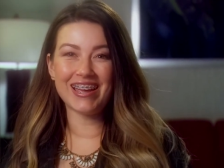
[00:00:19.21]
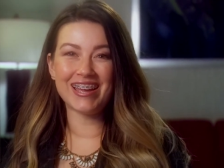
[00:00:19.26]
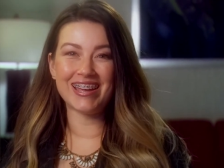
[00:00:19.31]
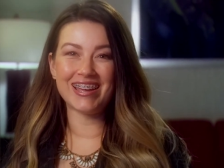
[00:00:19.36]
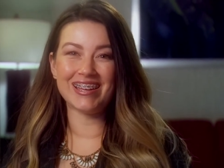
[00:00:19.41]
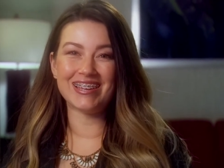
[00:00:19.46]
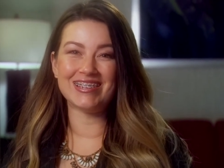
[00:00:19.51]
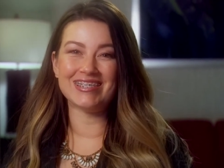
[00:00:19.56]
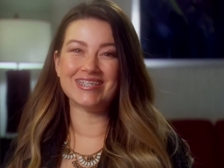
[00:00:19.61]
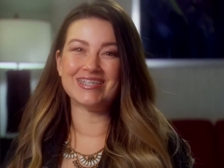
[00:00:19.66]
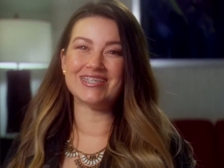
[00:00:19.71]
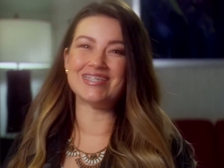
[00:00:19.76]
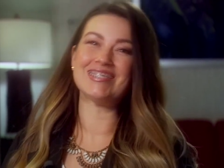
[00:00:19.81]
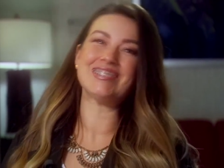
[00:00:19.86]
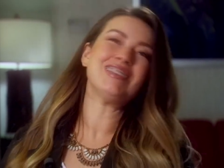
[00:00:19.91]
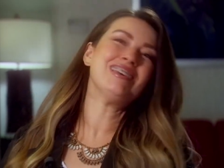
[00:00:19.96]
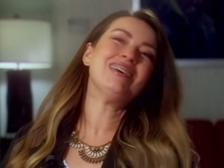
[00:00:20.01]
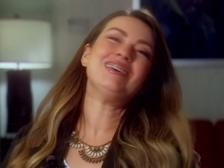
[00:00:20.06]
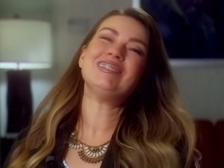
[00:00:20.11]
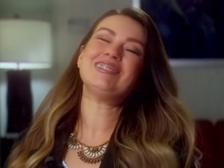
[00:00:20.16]

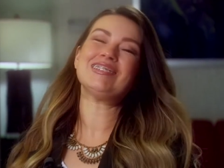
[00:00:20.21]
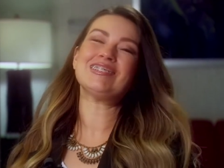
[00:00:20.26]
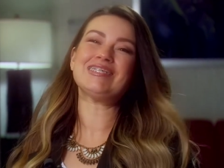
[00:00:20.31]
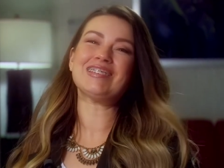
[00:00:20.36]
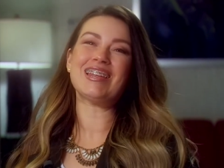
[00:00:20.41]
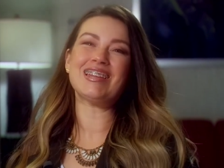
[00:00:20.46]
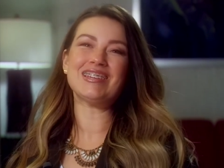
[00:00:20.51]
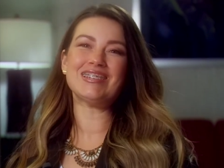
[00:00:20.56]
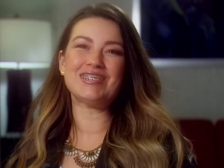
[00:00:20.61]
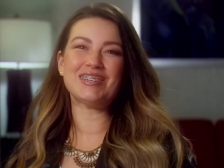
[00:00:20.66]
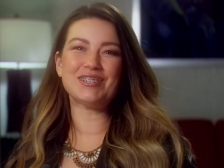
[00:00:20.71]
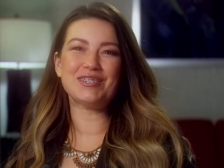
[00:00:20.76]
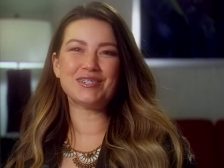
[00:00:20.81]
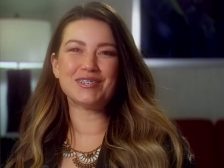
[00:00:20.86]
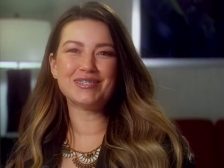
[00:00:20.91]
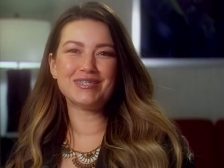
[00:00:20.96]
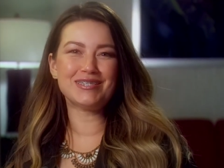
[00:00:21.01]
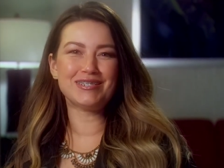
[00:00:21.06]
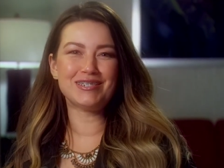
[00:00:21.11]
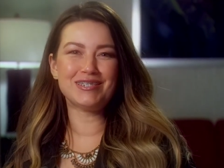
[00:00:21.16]
and decided to
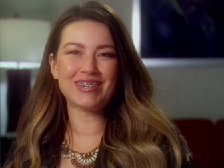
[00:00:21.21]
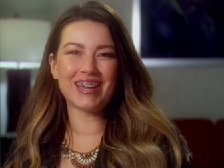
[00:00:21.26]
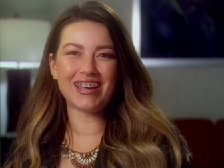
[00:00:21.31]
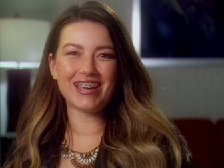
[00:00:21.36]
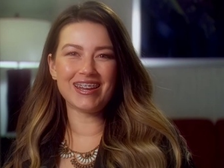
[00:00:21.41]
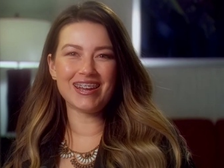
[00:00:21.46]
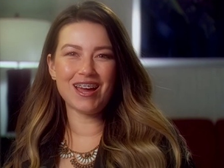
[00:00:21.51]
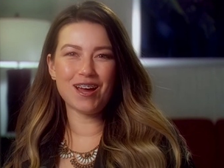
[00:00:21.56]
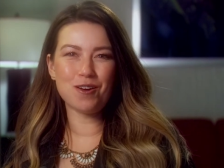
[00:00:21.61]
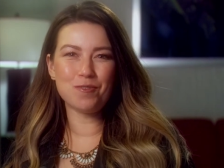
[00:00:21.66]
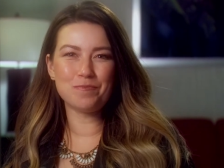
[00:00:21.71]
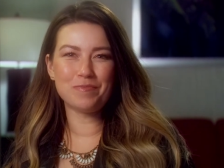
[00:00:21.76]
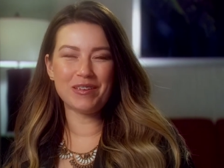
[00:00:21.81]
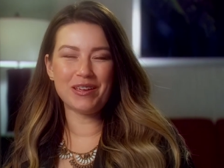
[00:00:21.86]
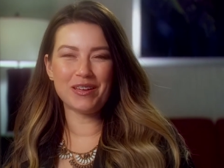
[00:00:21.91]
just check it out,